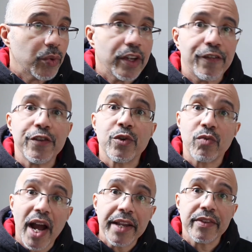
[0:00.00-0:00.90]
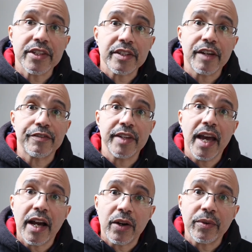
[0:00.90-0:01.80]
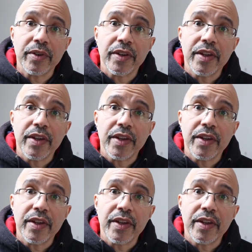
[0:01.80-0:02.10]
if you're writing this stuff down,